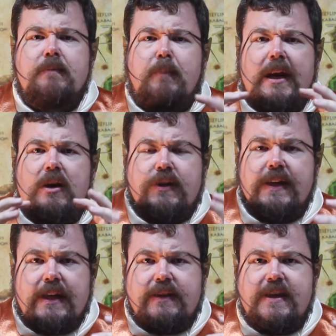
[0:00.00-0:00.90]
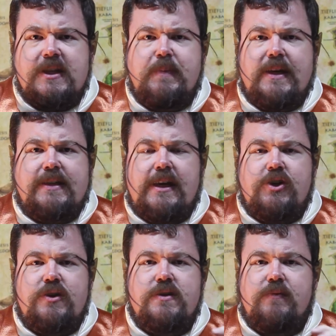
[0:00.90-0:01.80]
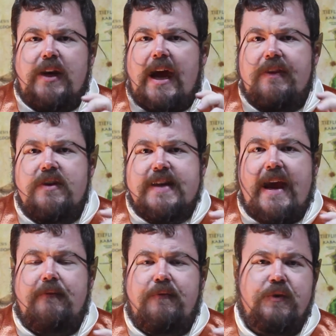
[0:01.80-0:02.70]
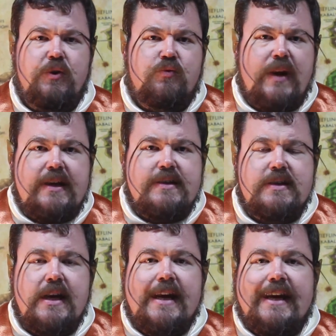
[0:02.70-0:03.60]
By looking the expectations of what others have for your race,